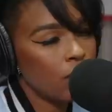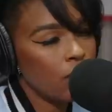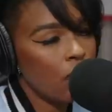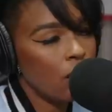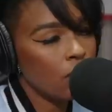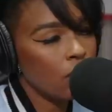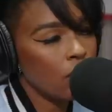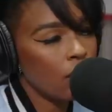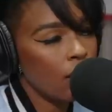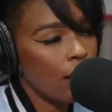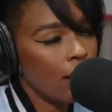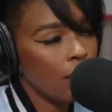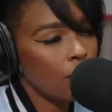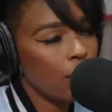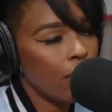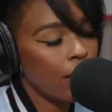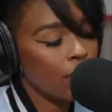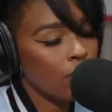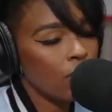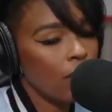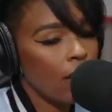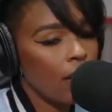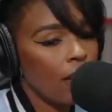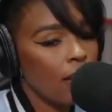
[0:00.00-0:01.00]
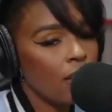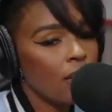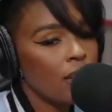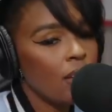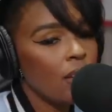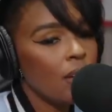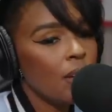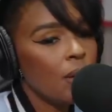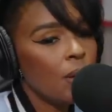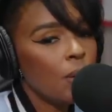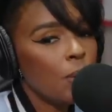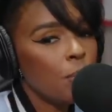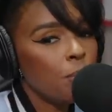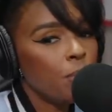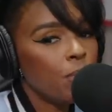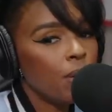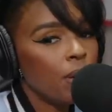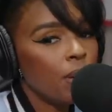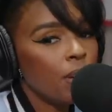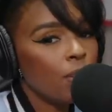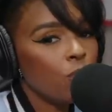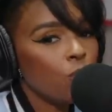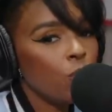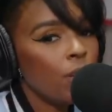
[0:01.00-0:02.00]
We talked a lot about that.
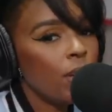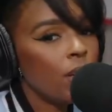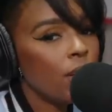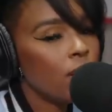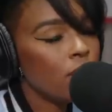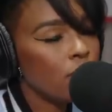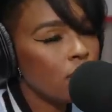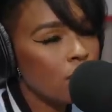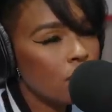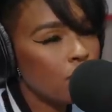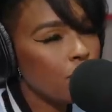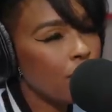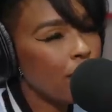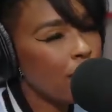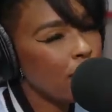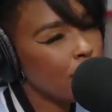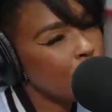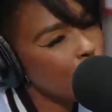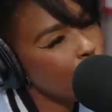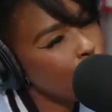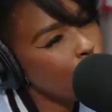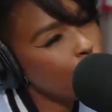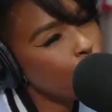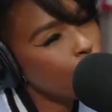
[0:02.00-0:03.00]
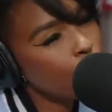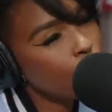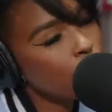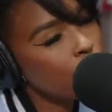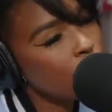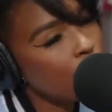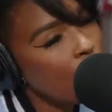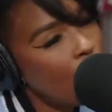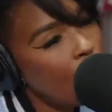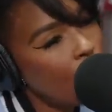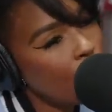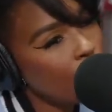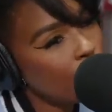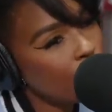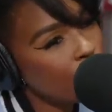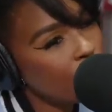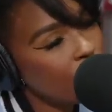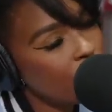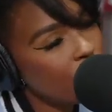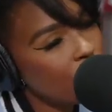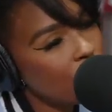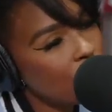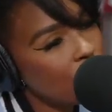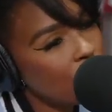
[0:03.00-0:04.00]
But if we can just be a little bit more soft,
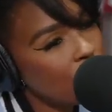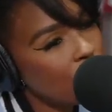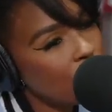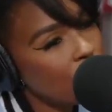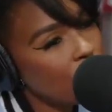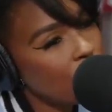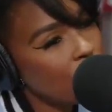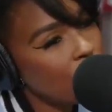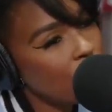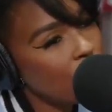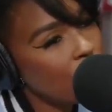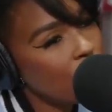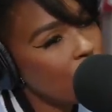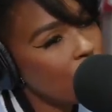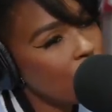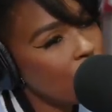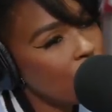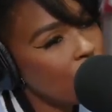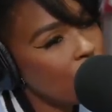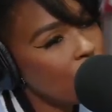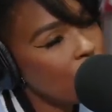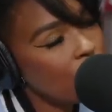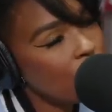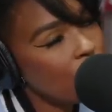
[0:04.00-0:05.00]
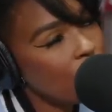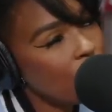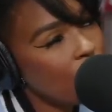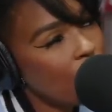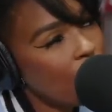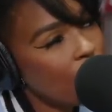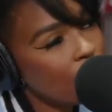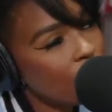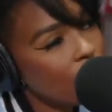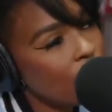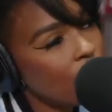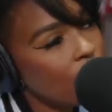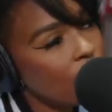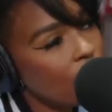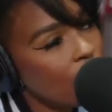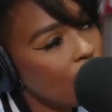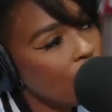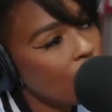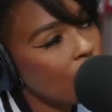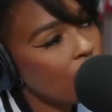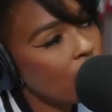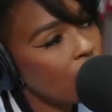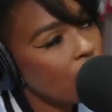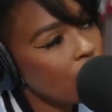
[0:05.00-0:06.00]
mm-hmm. I think
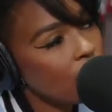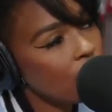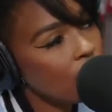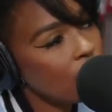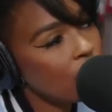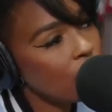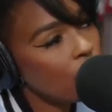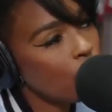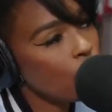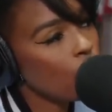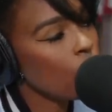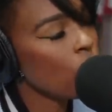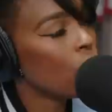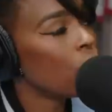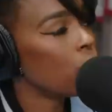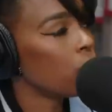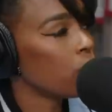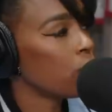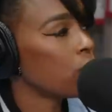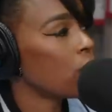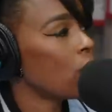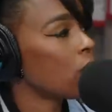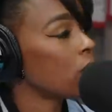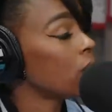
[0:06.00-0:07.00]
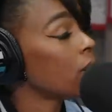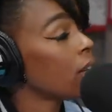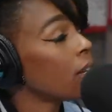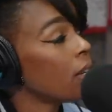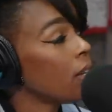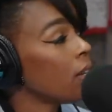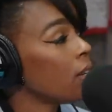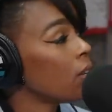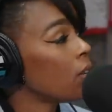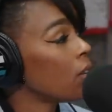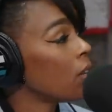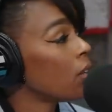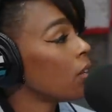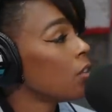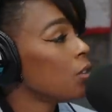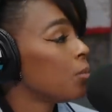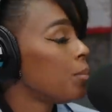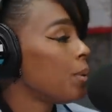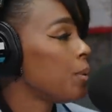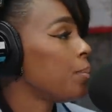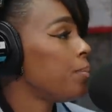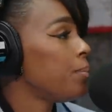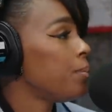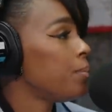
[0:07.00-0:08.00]
that the world will start to heal a little
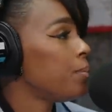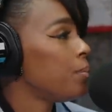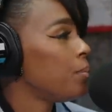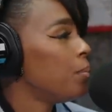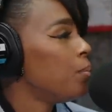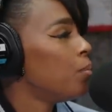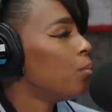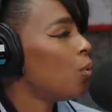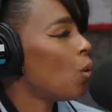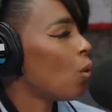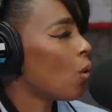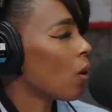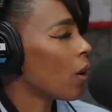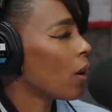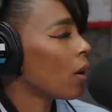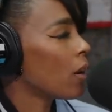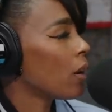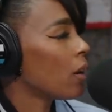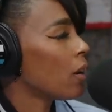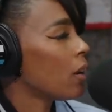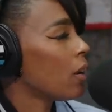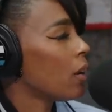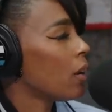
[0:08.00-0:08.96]
bit more